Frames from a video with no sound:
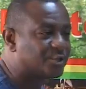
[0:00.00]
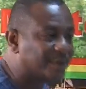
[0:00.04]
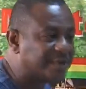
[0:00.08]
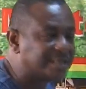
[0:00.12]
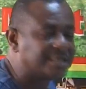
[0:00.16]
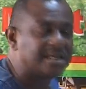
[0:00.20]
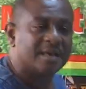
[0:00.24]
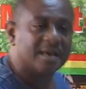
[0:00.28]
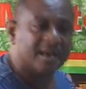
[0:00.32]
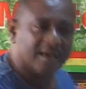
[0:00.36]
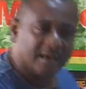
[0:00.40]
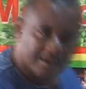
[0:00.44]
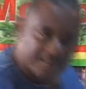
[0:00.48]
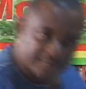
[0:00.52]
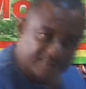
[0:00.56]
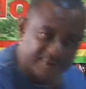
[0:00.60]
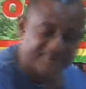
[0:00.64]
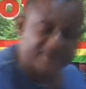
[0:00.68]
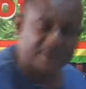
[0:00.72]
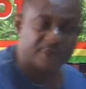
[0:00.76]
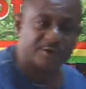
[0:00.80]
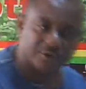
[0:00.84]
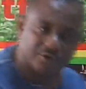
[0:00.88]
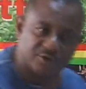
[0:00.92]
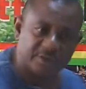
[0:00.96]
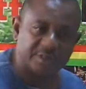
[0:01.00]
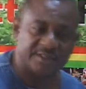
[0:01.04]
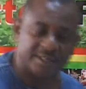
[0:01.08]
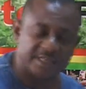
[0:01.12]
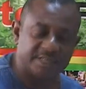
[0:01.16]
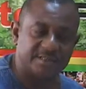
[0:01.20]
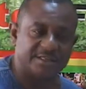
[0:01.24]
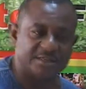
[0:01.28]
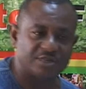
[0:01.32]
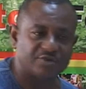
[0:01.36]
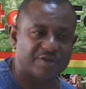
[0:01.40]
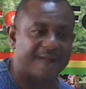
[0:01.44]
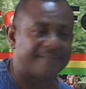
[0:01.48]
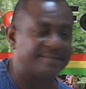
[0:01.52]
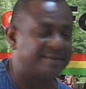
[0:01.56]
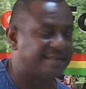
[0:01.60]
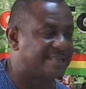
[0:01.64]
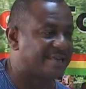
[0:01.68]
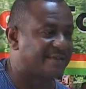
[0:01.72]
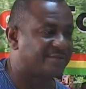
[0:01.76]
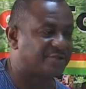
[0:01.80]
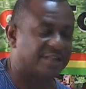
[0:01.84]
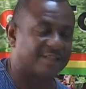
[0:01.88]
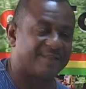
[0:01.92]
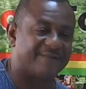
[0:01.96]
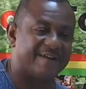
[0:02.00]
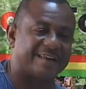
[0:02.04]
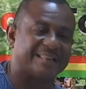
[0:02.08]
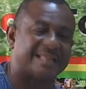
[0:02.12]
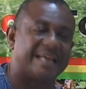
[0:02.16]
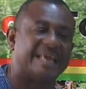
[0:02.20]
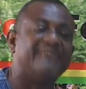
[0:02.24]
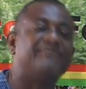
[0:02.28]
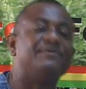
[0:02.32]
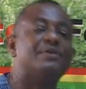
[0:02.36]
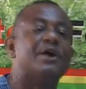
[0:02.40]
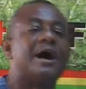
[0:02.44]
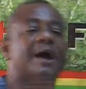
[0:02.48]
which Fiifi described in terms of the fact that if you